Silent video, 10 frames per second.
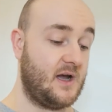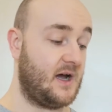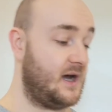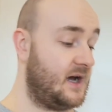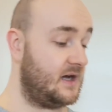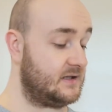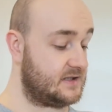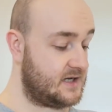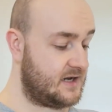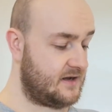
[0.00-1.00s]

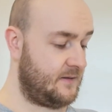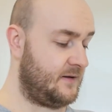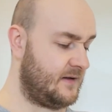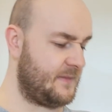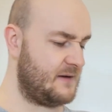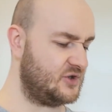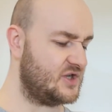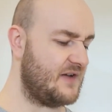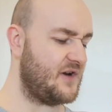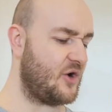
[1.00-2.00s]
And I mean, I was
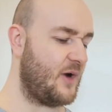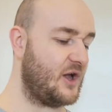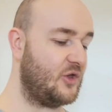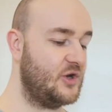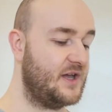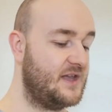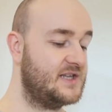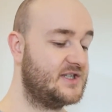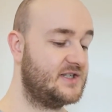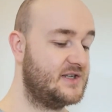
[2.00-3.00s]
just having a quick look at
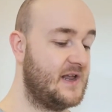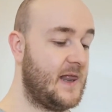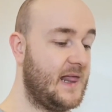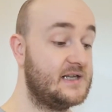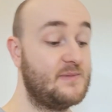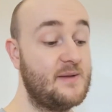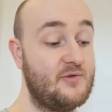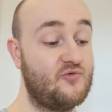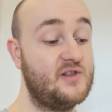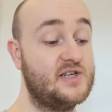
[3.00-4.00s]
this. It's meant to
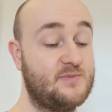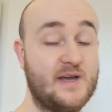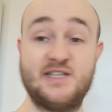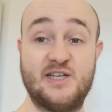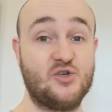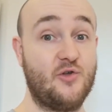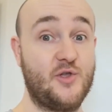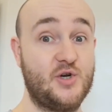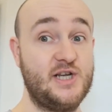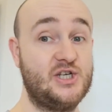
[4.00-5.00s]
be really spicy. It's got
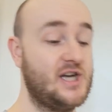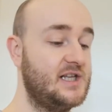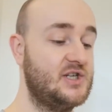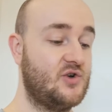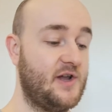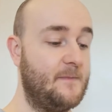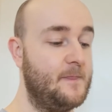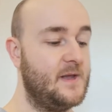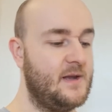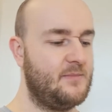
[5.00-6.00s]
3 chilies on it,
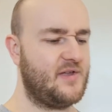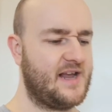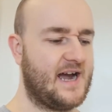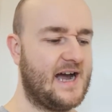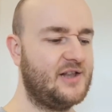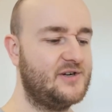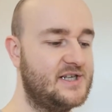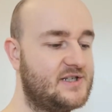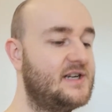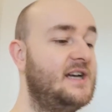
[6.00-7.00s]
but the
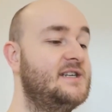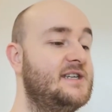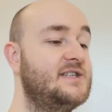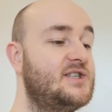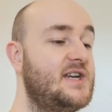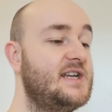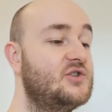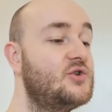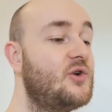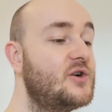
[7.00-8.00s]
calories is
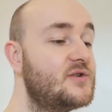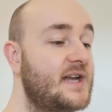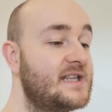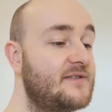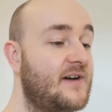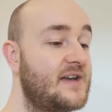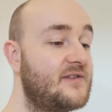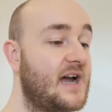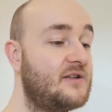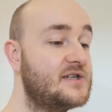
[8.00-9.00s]
insane.
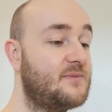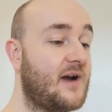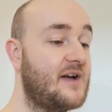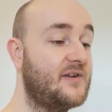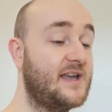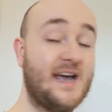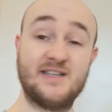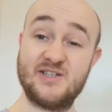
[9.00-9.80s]
285 calories per half a can.